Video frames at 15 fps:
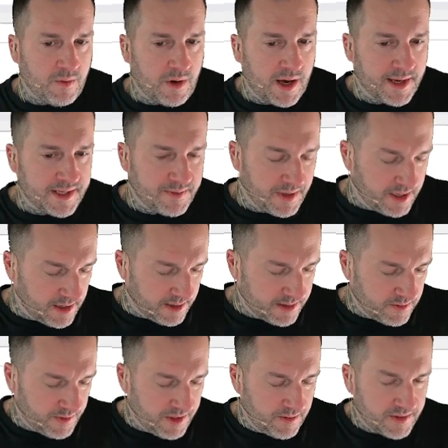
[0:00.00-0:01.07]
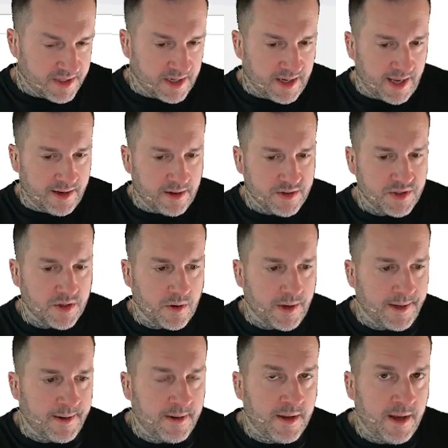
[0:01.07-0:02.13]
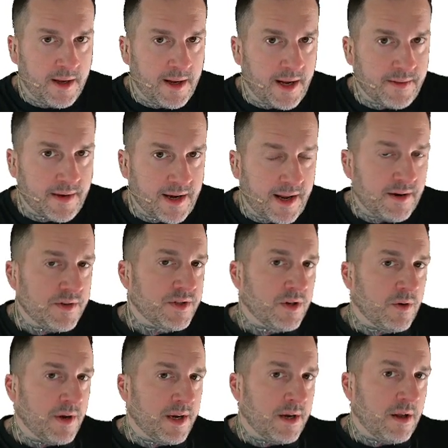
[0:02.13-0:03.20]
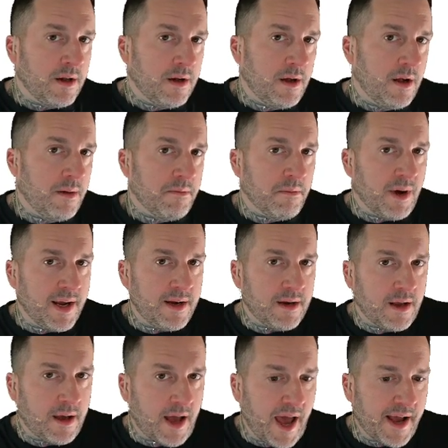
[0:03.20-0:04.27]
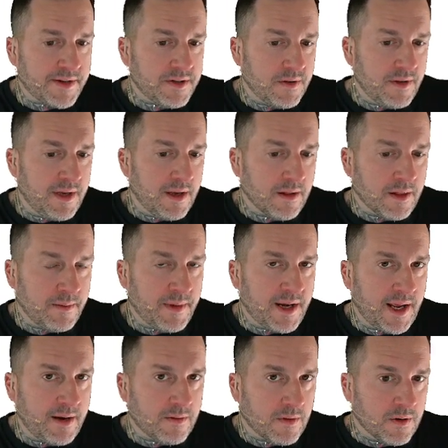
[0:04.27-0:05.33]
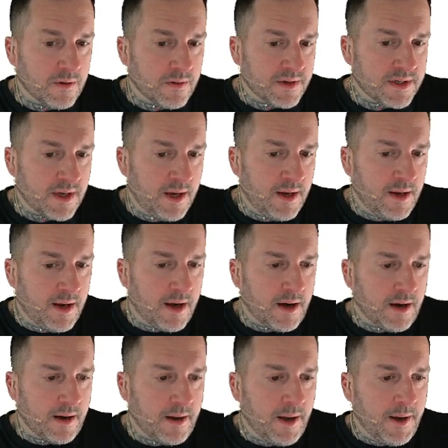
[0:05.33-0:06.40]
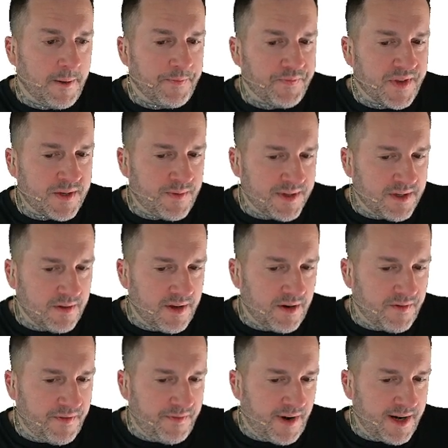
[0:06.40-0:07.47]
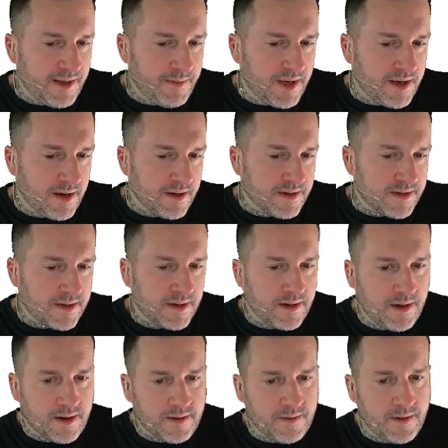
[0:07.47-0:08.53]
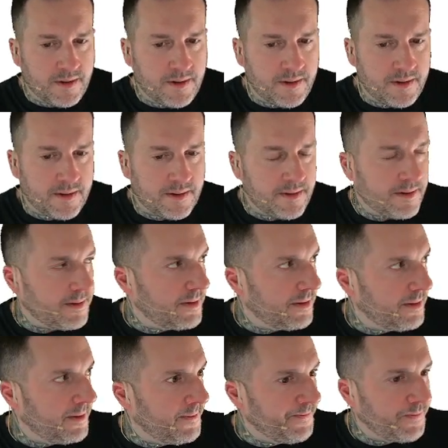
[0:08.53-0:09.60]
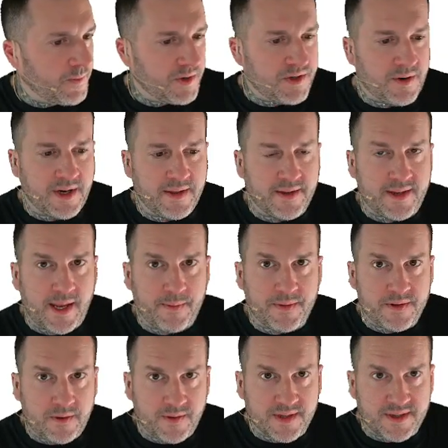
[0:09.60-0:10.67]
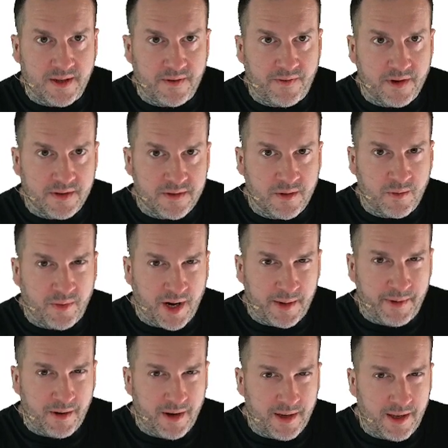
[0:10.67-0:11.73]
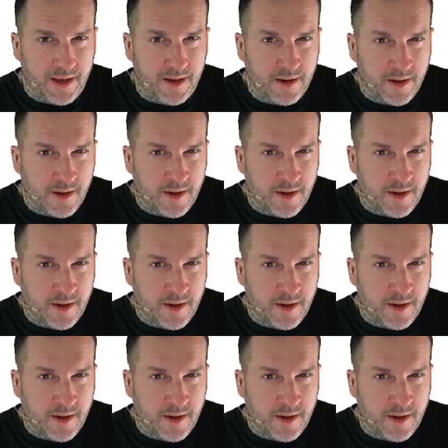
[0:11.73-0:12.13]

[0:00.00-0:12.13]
why is because we used an inner join, and an inner join might actually eliminate rows. Uh, this one's a little funny because, you know, uh, we're joining the table to itself on its own primary key.